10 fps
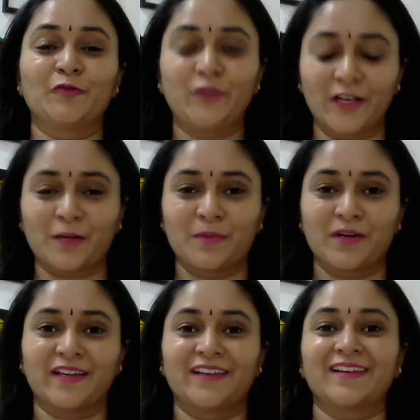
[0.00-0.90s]
Welcome
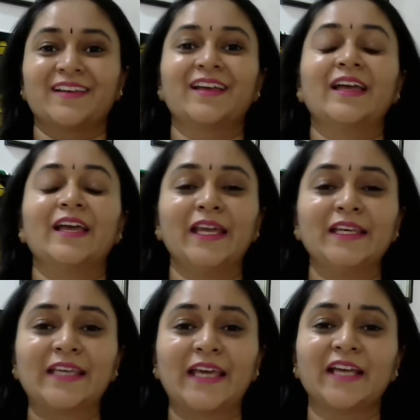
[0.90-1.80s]
again.
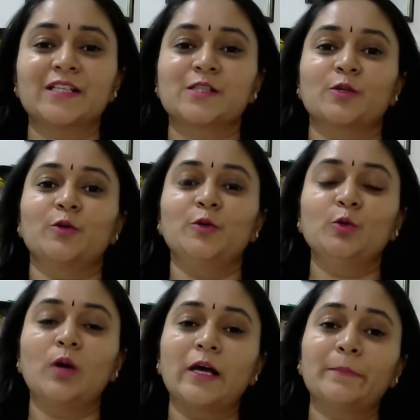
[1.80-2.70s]
In case
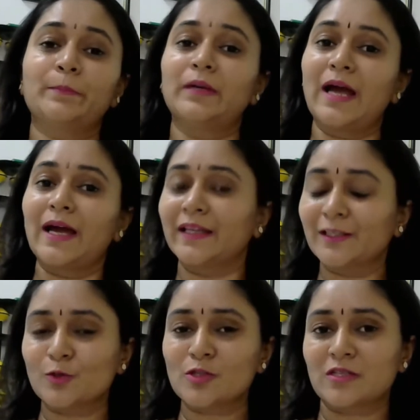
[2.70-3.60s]
you are
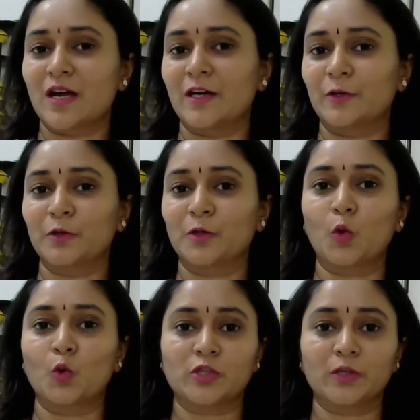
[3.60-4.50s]
planning to start your
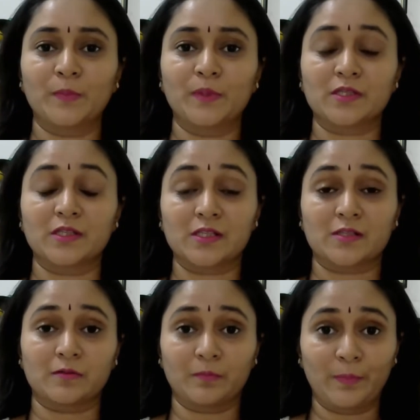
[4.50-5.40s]
coaching
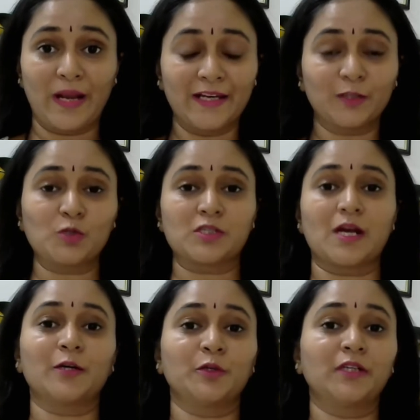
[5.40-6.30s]
business, planning to
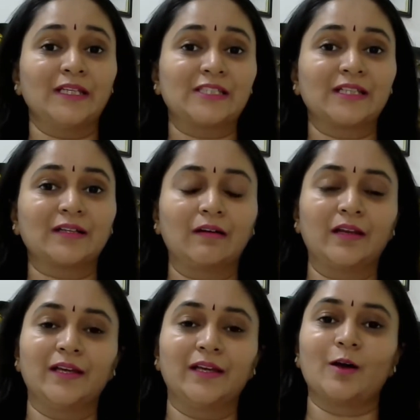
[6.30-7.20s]
start your teaching
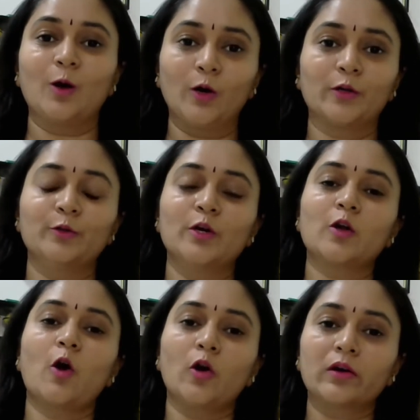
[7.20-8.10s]
career, or you
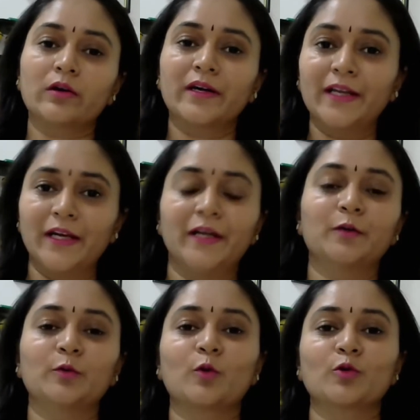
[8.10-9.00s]
are already
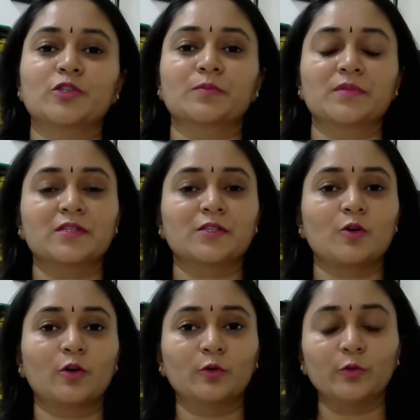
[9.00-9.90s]
into coaching
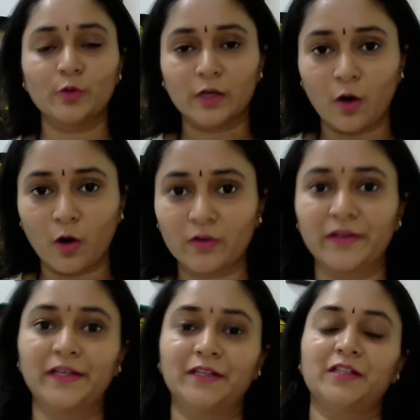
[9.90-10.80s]
business, or you are
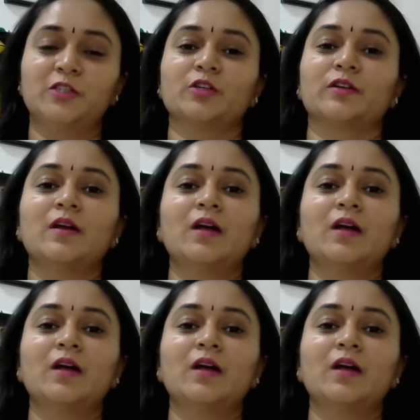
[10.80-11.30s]
already a teacher,